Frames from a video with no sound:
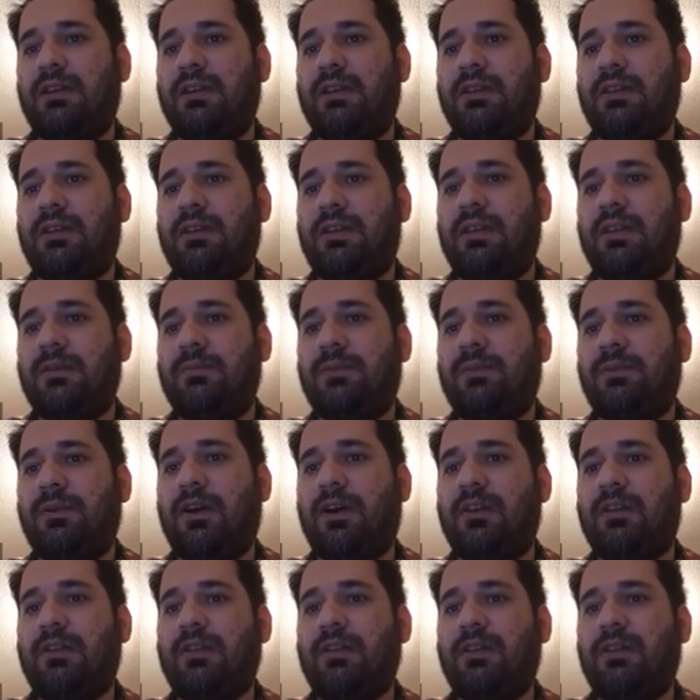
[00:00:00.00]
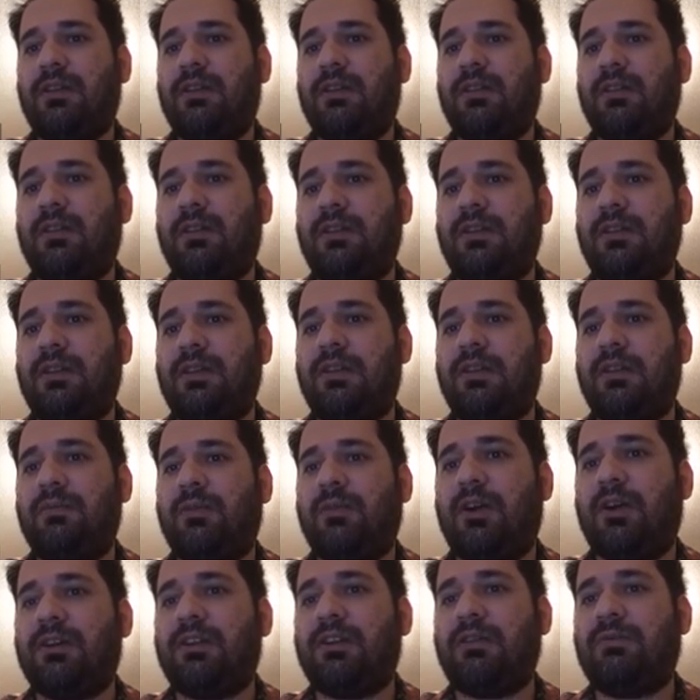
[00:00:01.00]
C plus, C
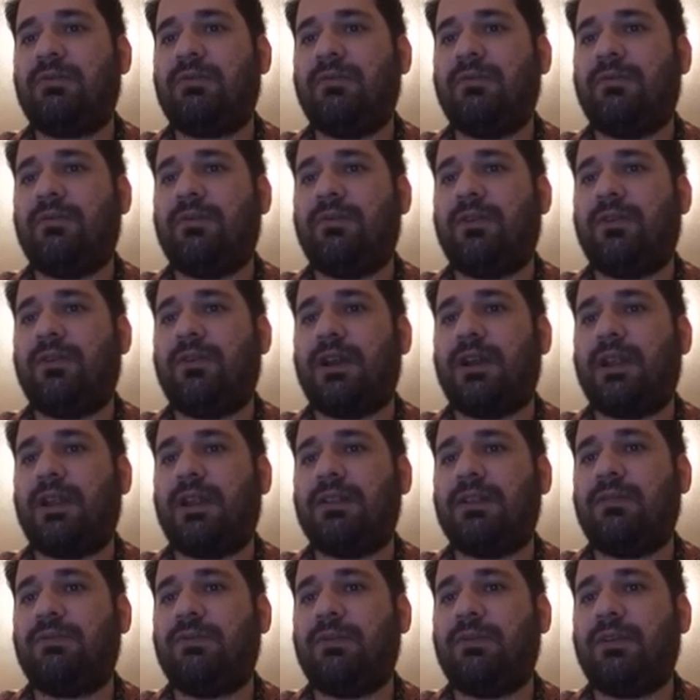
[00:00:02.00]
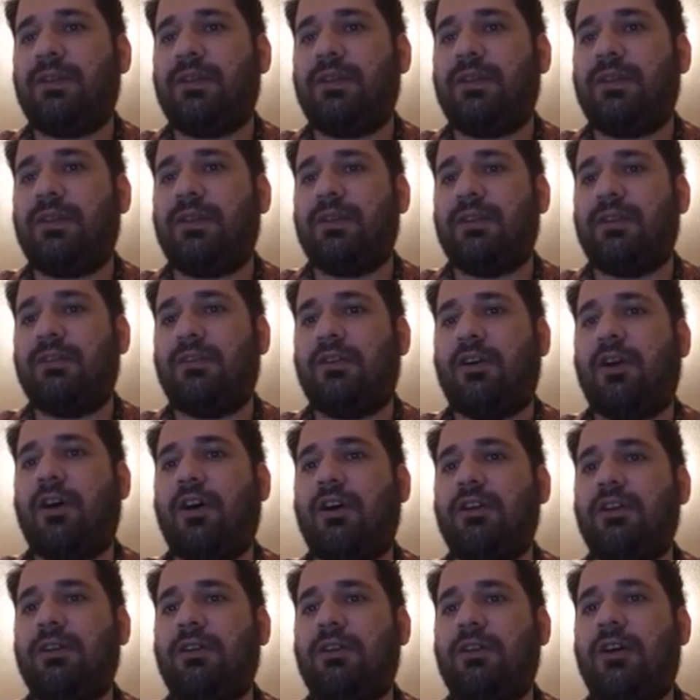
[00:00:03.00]
minus before, and this point C.
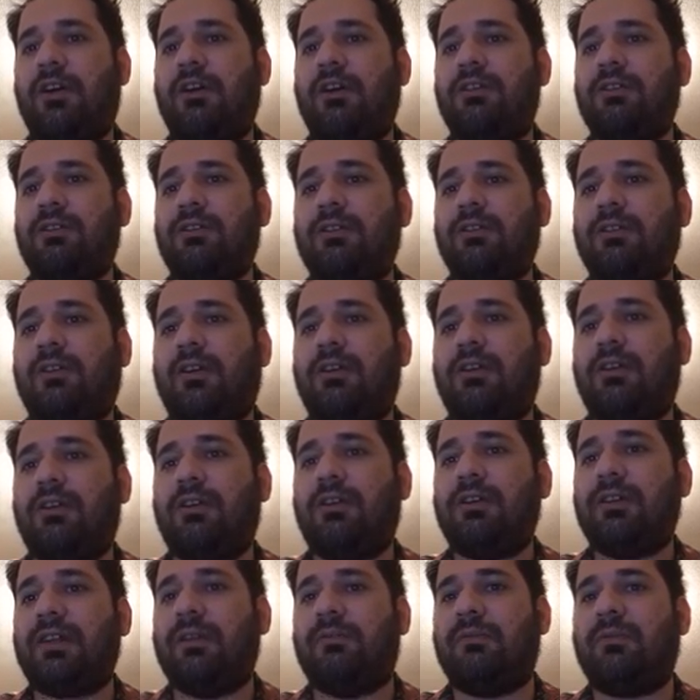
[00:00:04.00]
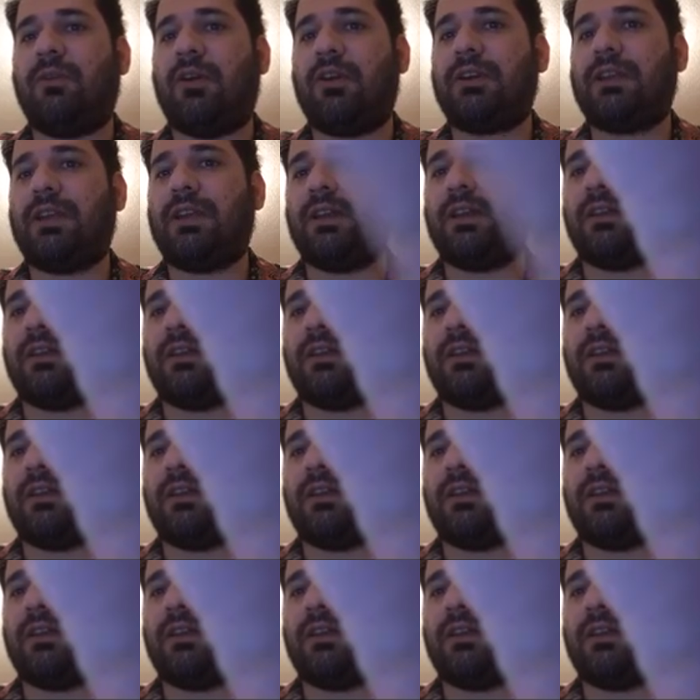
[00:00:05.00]
All the same, 1K.